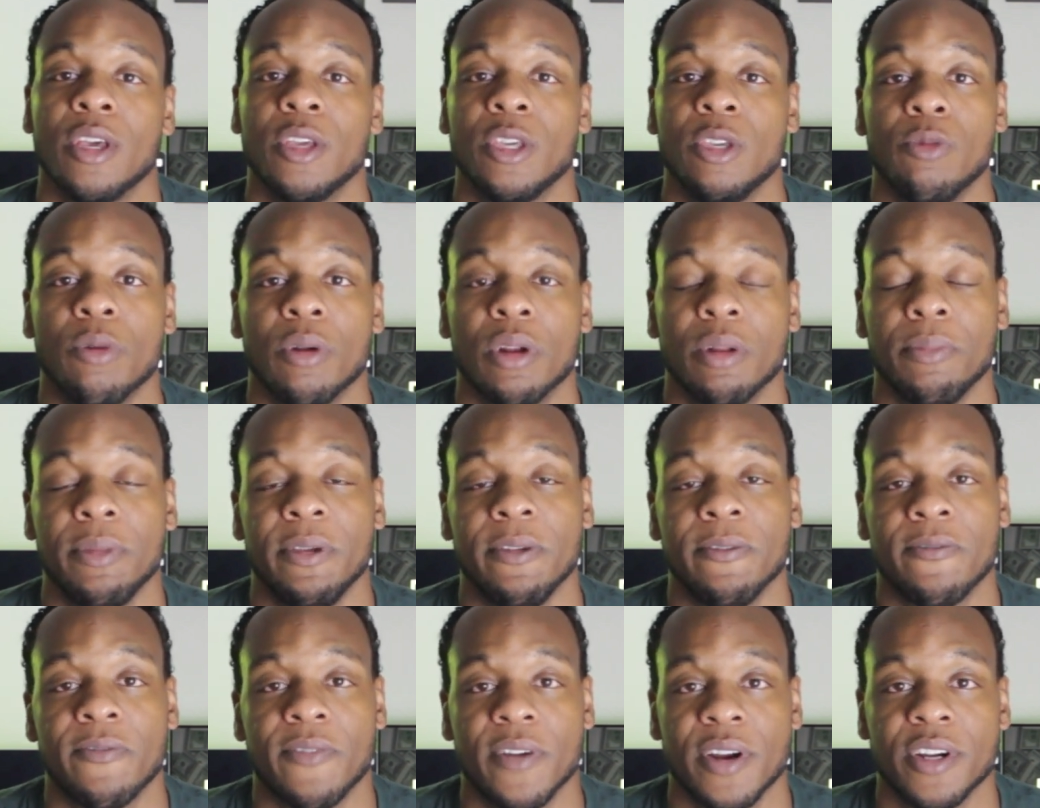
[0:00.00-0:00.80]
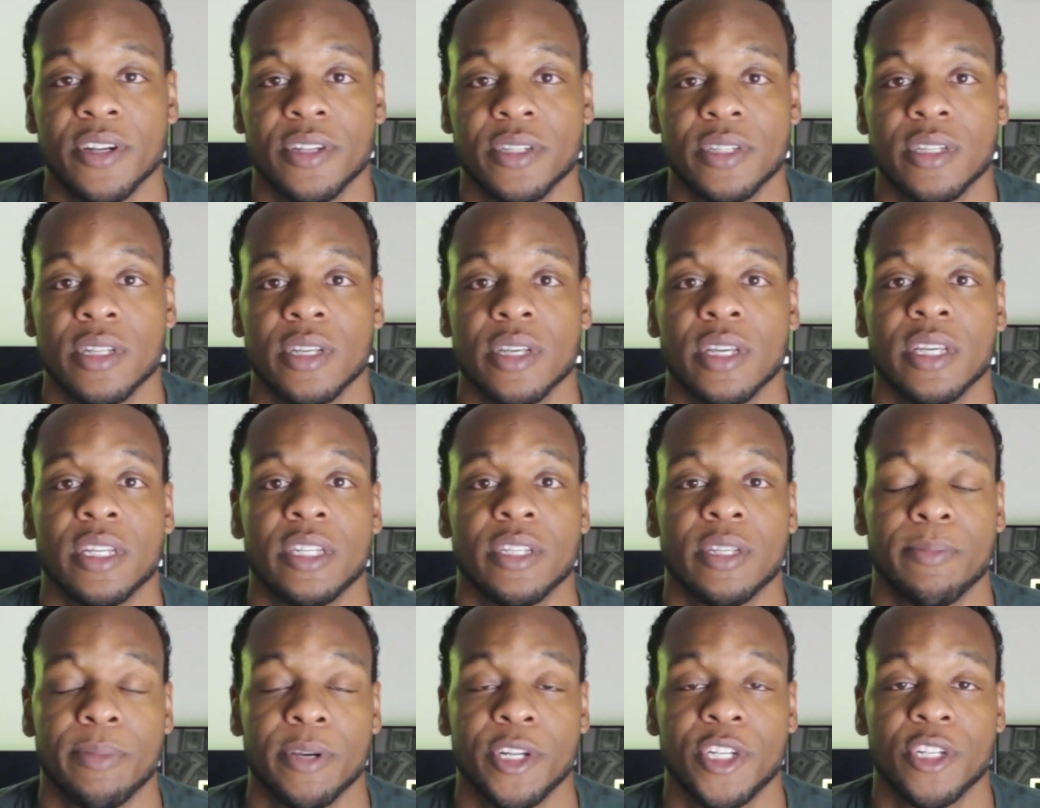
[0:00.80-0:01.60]
You want to be first
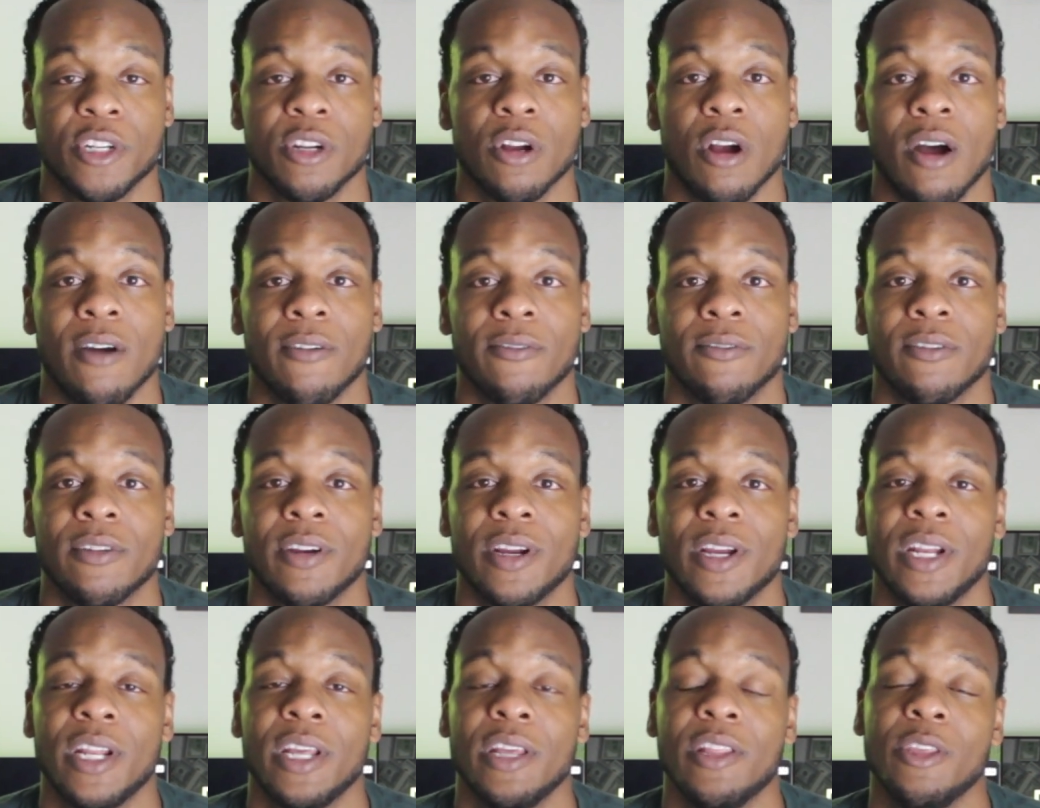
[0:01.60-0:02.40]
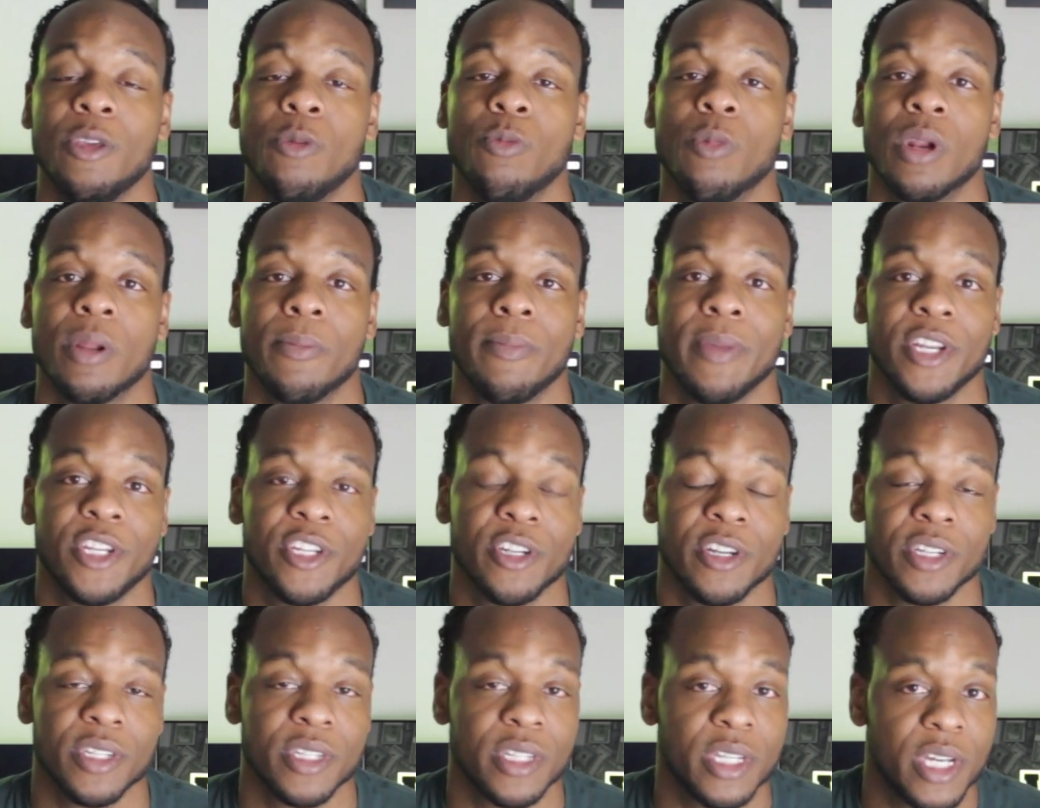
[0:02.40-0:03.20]
to put your offer in, and you want to make
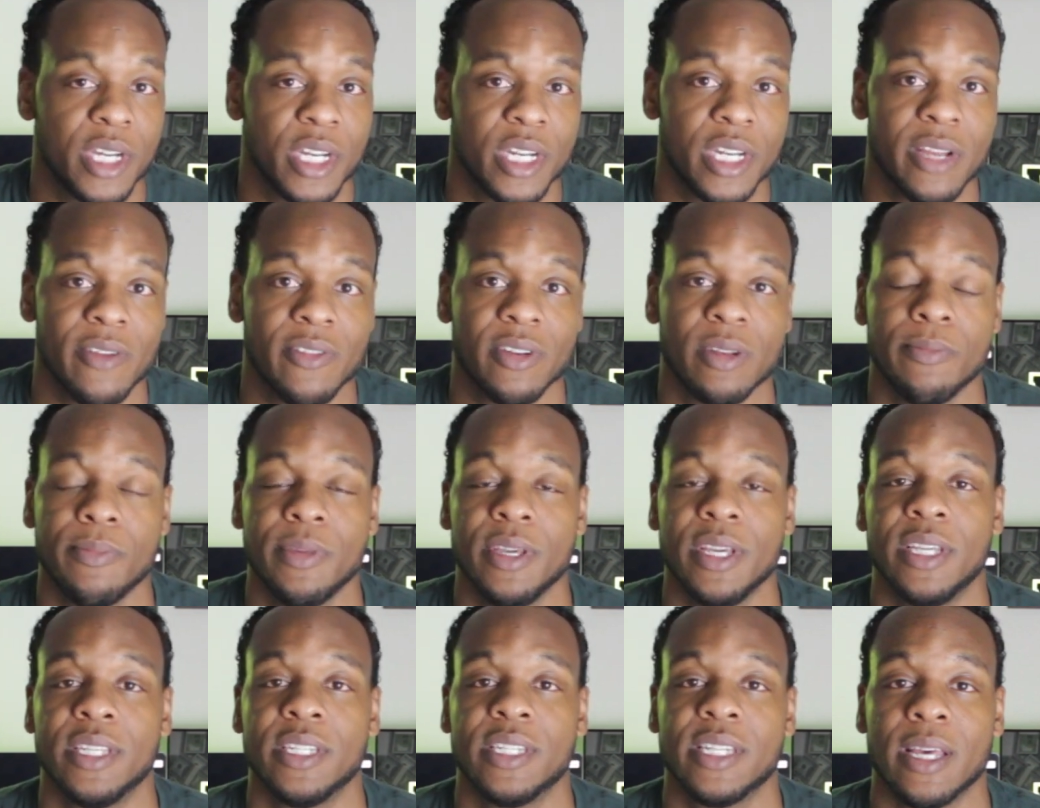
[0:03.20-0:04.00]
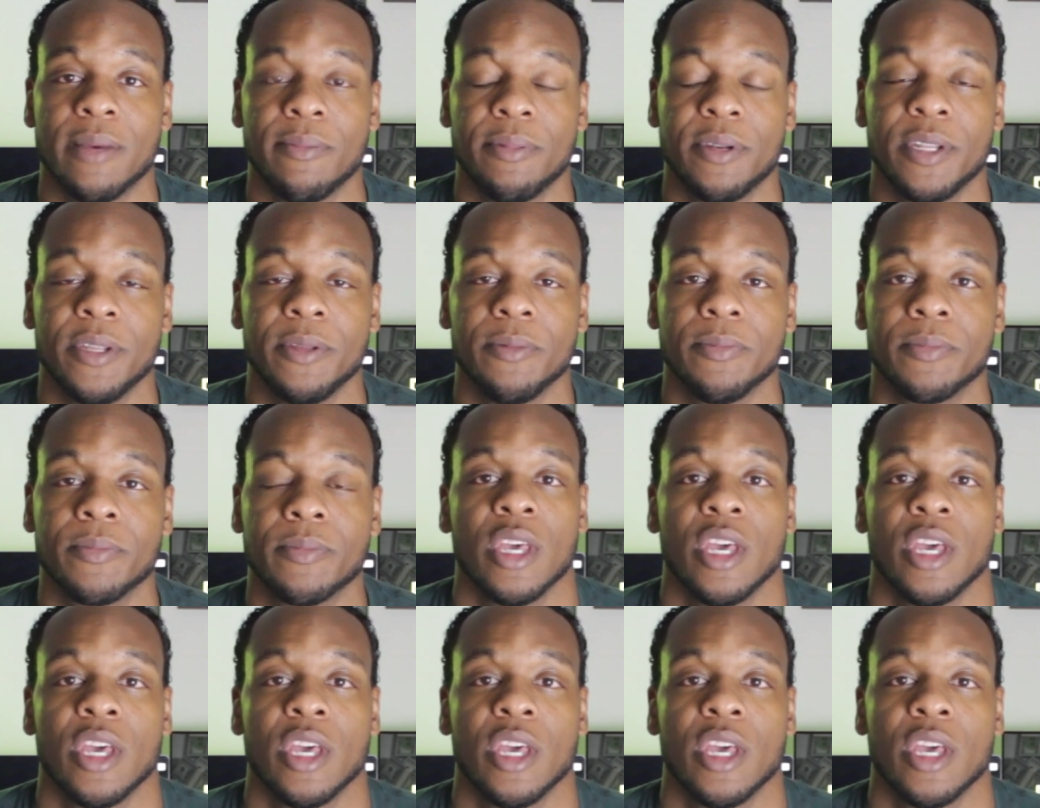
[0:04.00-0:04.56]
sure it's good enough to be accepted.